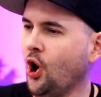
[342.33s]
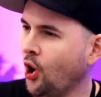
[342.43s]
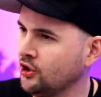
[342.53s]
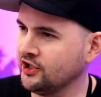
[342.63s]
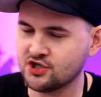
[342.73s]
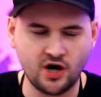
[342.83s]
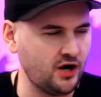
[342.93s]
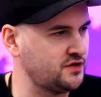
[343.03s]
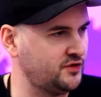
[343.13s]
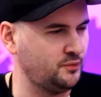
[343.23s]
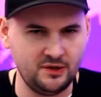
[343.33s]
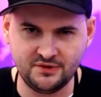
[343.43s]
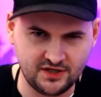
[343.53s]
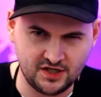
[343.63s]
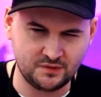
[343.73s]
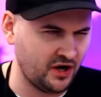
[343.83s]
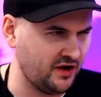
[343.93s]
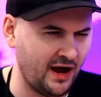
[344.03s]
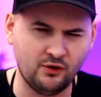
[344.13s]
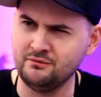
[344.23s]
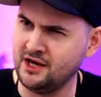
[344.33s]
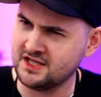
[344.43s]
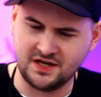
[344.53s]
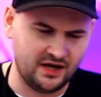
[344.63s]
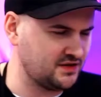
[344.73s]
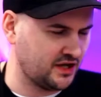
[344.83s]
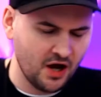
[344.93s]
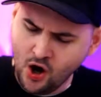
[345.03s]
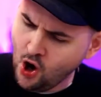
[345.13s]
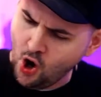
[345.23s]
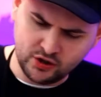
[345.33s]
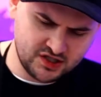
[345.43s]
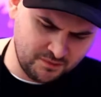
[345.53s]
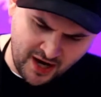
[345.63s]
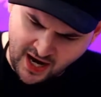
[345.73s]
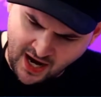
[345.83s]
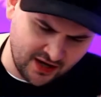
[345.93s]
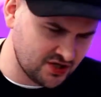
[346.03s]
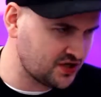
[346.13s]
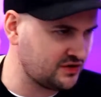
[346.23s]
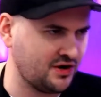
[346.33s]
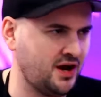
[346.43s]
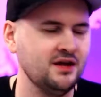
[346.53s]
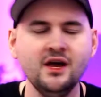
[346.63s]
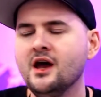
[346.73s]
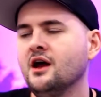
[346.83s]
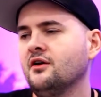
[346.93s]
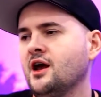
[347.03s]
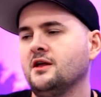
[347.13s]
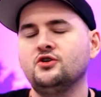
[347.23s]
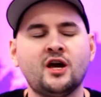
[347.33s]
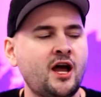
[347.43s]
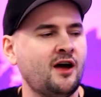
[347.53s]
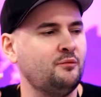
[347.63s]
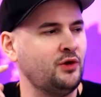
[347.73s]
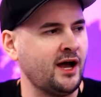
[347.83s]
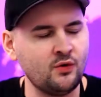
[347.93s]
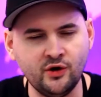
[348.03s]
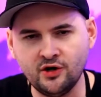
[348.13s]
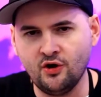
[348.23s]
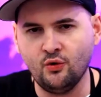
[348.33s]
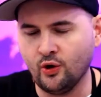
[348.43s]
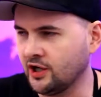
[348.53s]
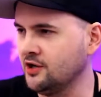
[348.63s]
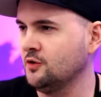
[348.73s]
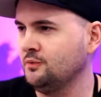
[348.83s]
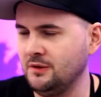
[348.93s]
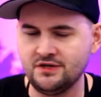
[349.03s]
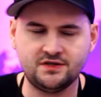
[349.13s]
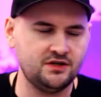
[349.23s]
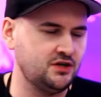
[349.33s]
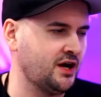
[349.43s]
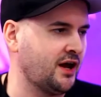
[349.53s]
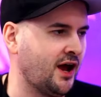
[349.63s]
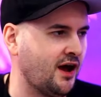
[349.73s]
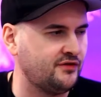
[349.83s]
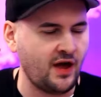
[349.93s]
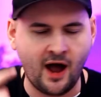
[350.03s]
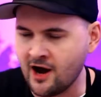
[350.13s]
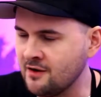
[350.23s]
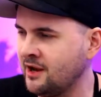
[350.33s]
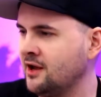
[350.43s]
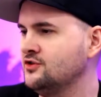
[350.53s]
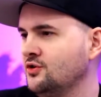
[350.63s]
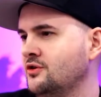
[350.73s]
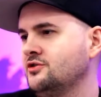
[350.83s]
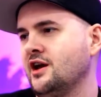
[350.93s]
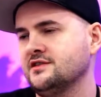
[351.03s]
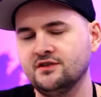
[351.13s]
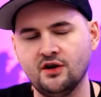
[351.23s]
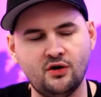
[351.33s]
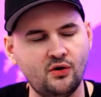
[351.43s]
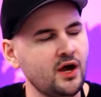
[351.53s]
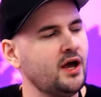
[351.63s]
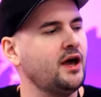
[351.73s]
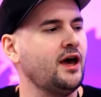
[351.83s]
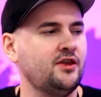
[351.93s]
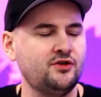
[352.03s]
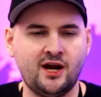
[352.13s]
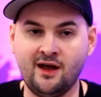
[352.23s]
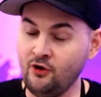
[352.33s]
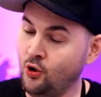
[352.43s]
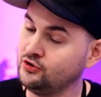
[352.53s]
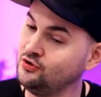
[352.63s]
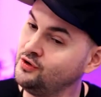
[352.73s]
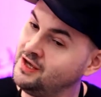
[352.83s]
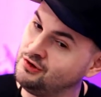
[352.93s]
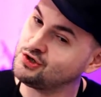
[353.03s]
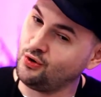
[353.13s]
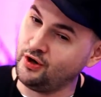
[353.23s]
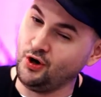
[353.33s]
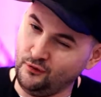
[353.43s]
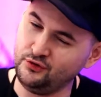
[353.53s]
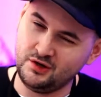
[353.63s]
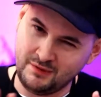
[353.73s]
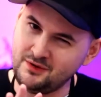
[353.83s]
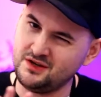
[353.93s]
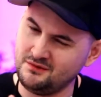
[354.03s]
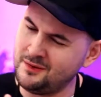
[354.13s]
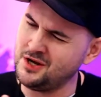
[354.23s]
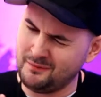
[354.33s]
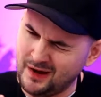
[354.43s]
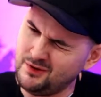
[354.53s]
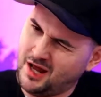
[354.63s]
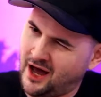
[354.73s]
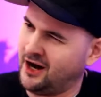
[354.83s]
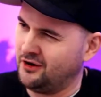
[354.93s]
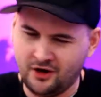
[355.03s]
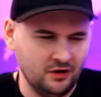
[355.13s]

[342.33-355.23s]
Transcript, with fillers: Hulk in charge of your PPC spend. That wouldn't make sense. Like, Hulk smash, right? Yeah. right? You got to have Black Widow working your PPC. You got to have the Iron Man doing your SEO and you got to have Hulk do an inventory. Hopefully, maybe, maybe, maybe not. I don't know.